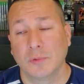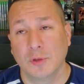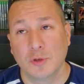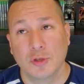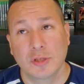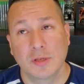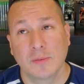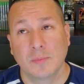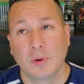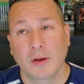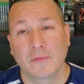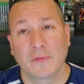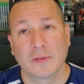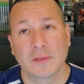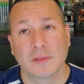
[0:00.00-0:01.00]
Usually,
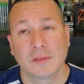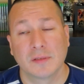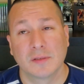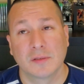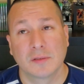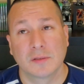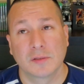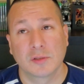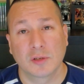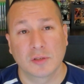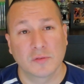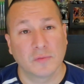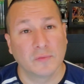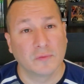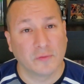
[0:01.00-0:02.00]
breakfast starts
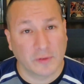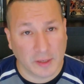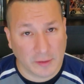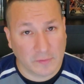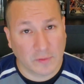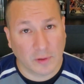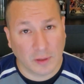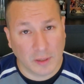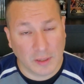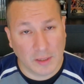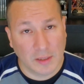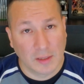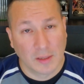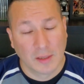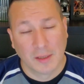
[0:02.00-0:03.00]
from
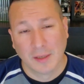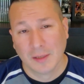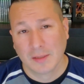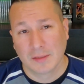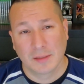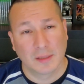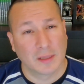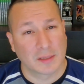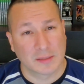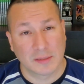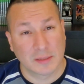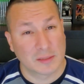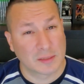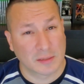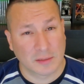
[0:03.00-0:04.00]
5:30 to like
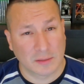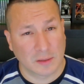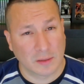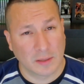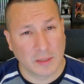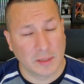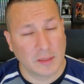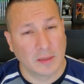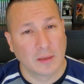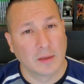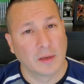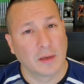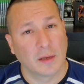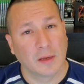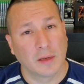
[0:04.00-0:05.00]
6:30,
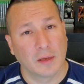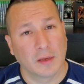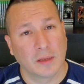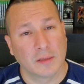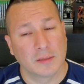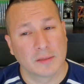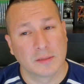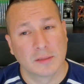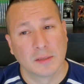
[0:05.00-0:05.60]
and